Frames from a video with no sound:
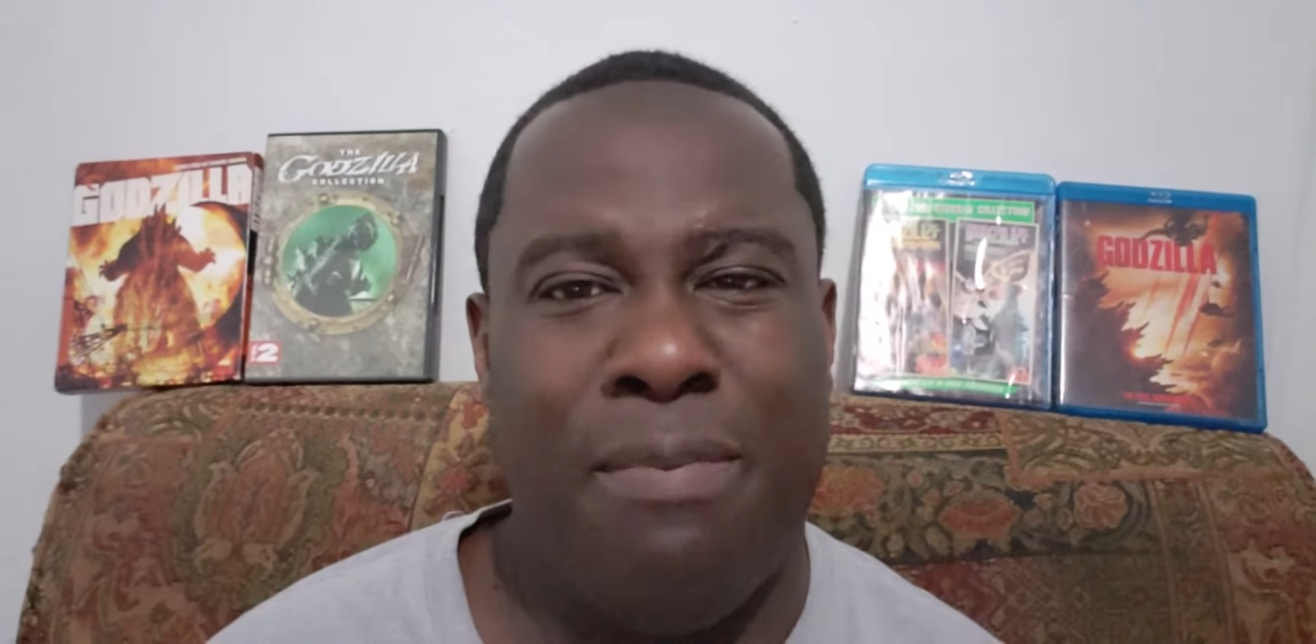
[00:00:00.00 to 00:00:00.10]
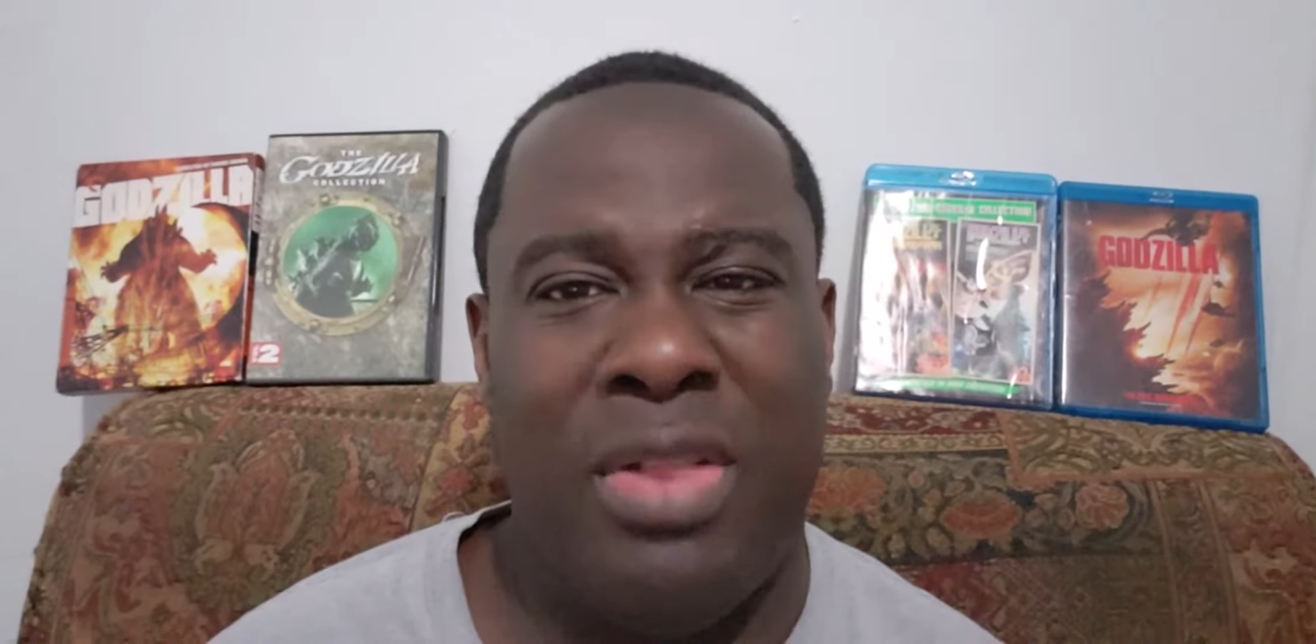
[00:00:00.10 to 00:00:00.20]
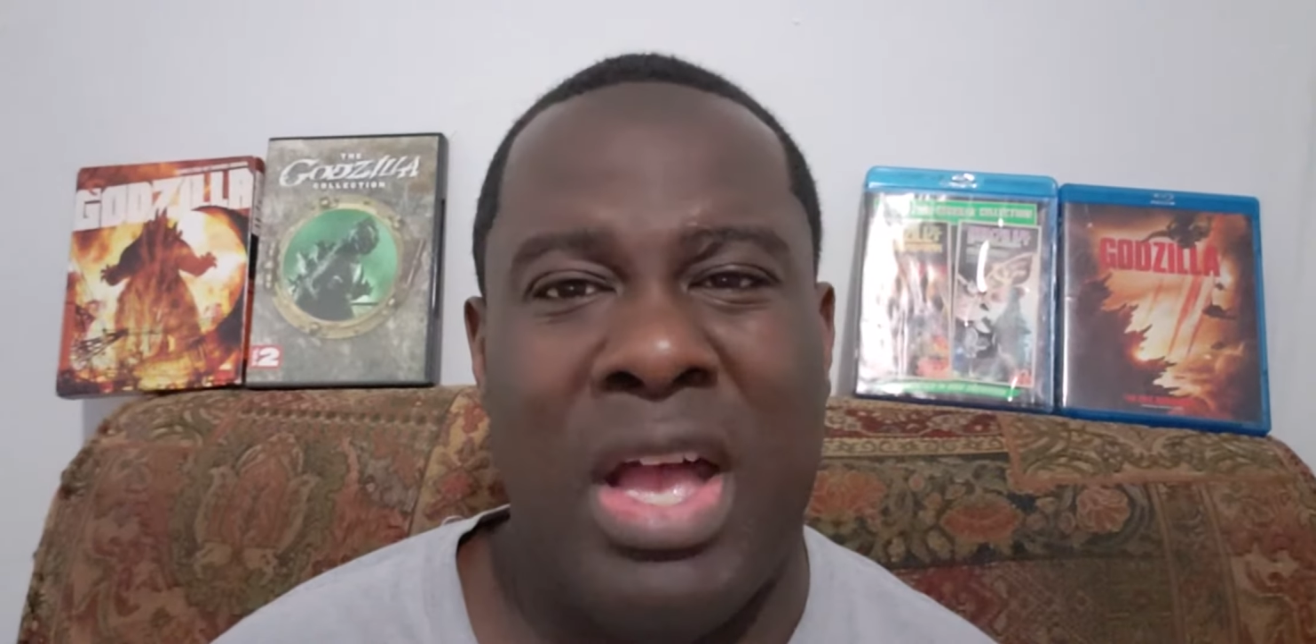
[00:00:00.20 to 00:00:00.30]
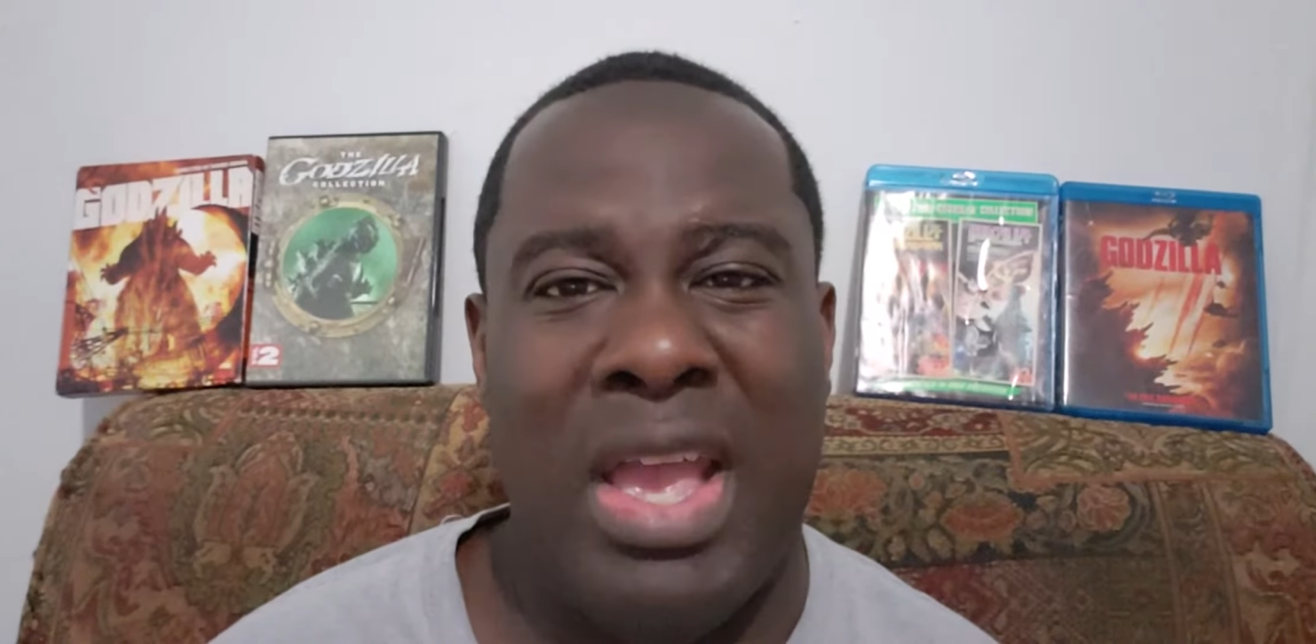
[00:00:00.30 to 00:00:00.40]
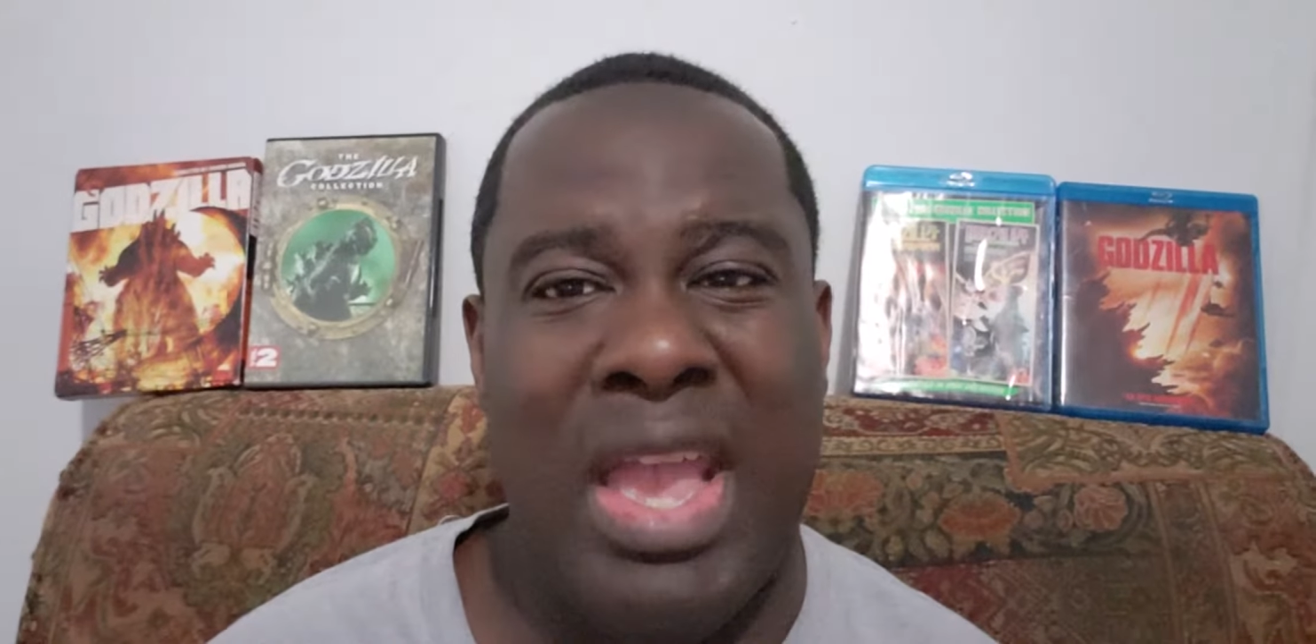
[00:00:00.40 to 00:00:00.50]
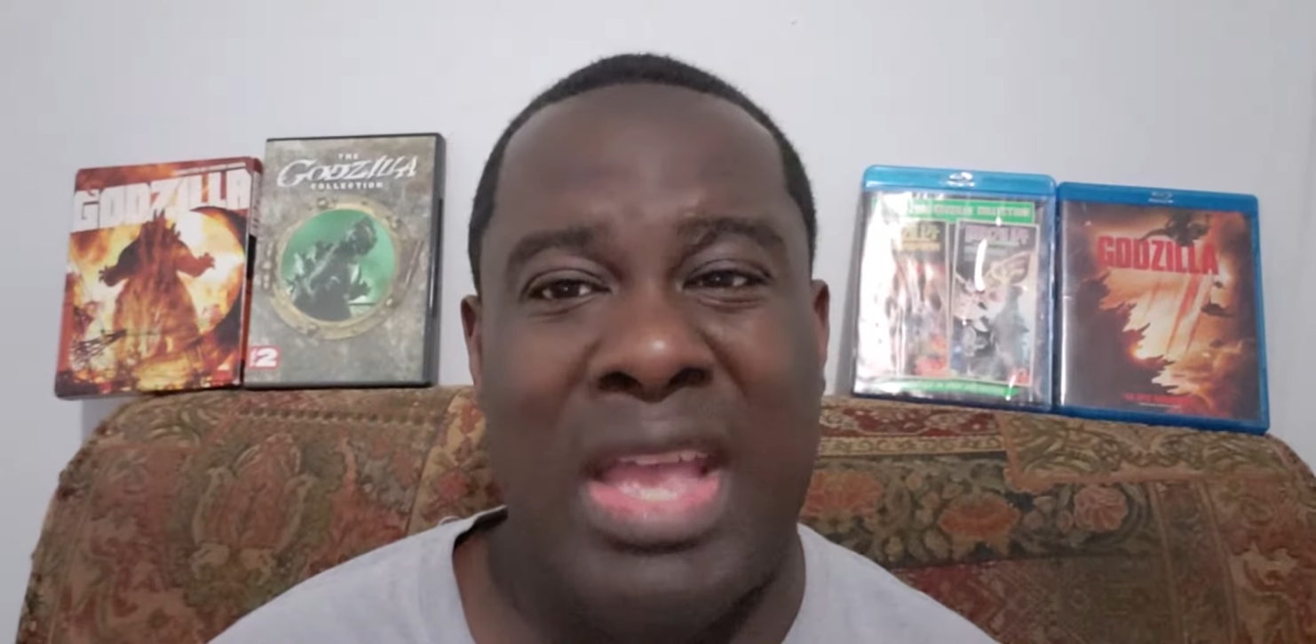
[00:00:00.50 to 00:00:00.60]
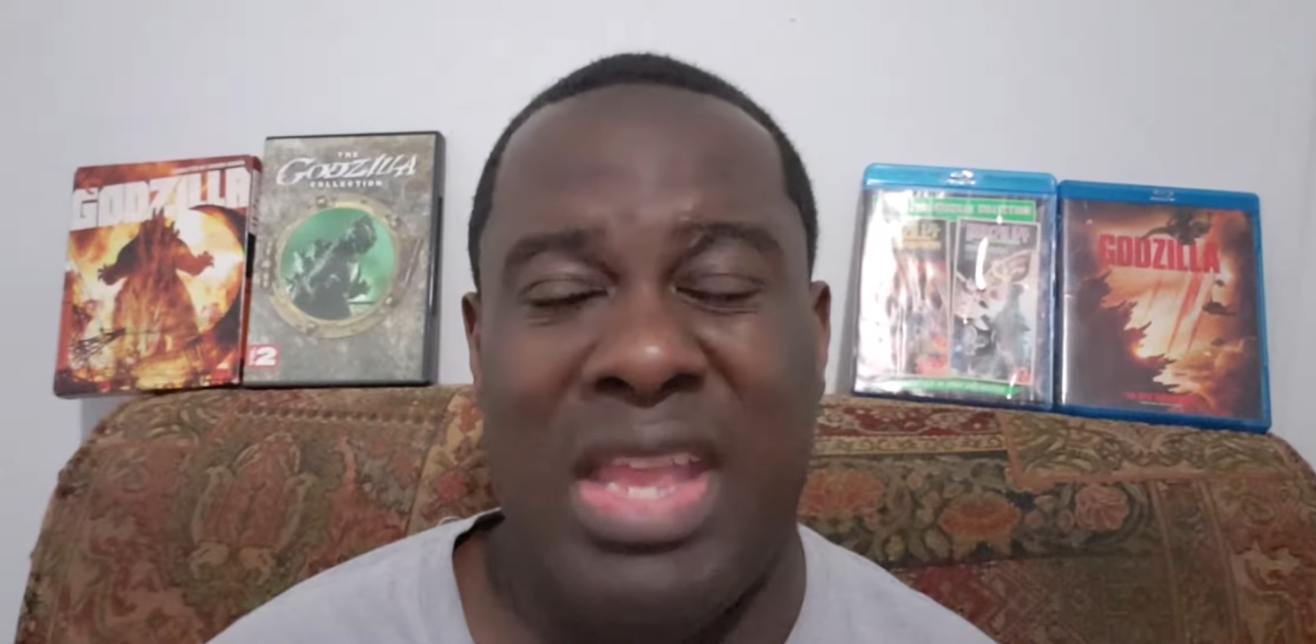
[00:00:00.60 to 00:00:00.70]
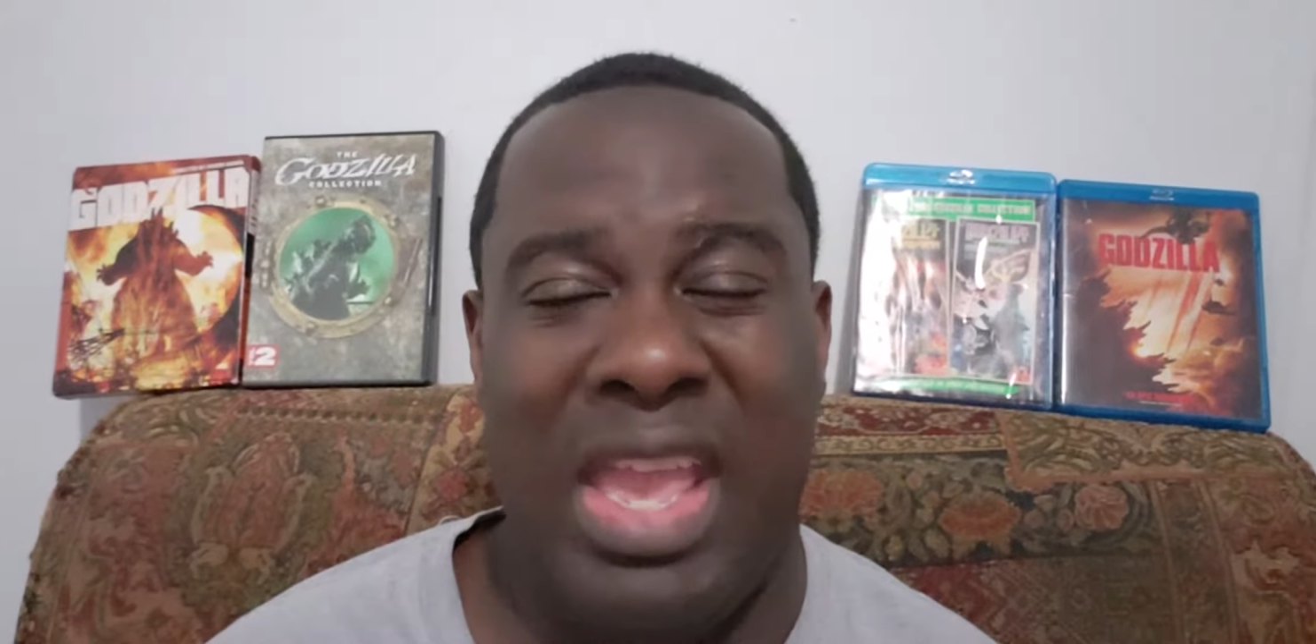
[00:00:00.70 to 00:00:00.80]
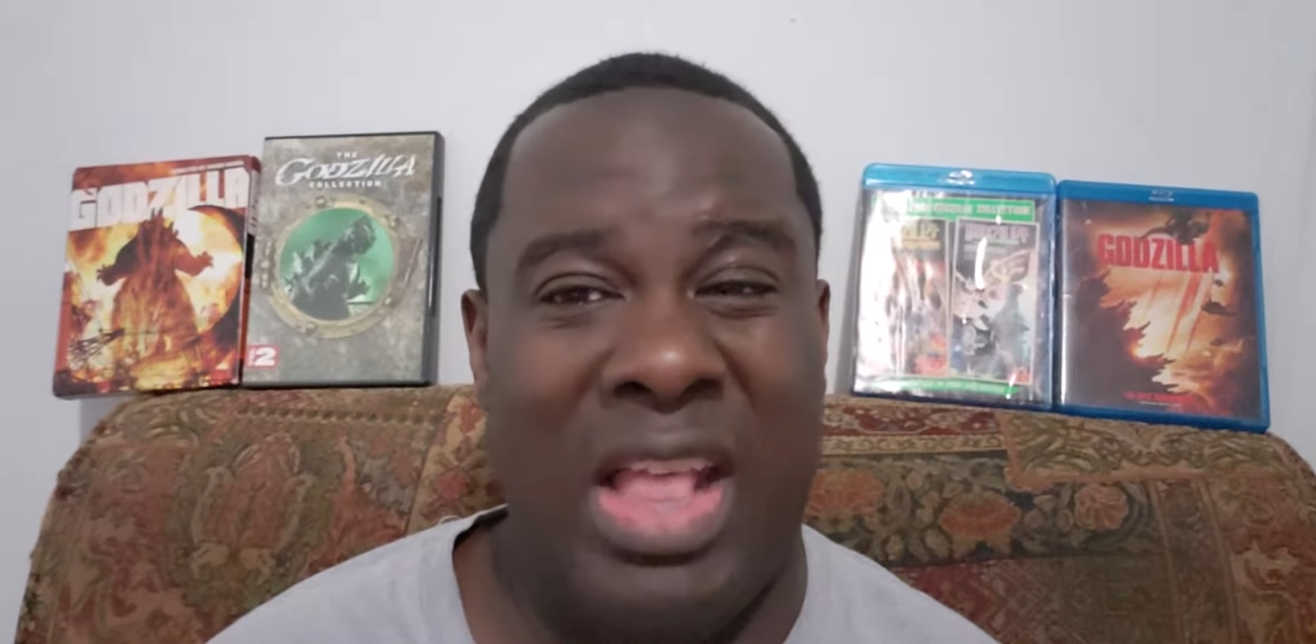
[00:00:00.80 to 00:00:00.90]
plot and